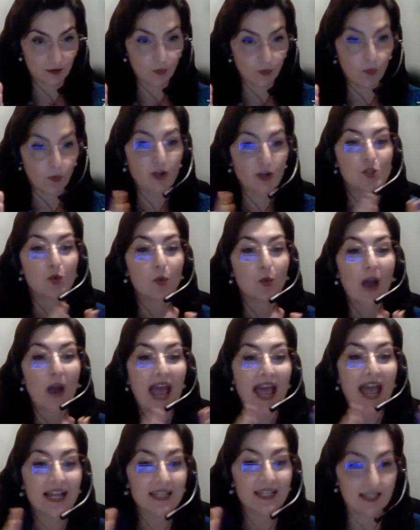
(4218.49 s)
what you
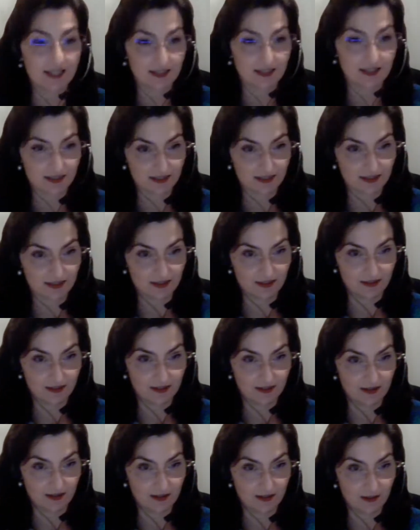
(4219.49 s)
added
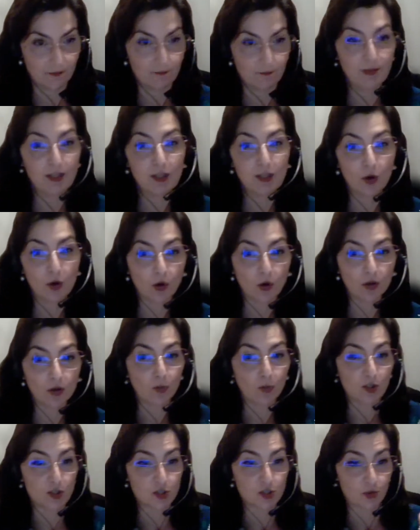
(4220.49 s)
beyond
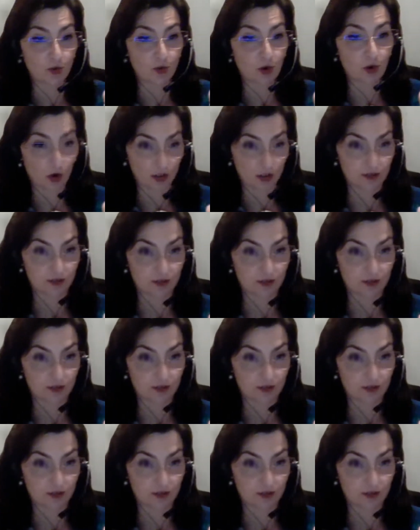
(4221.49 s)
what you got.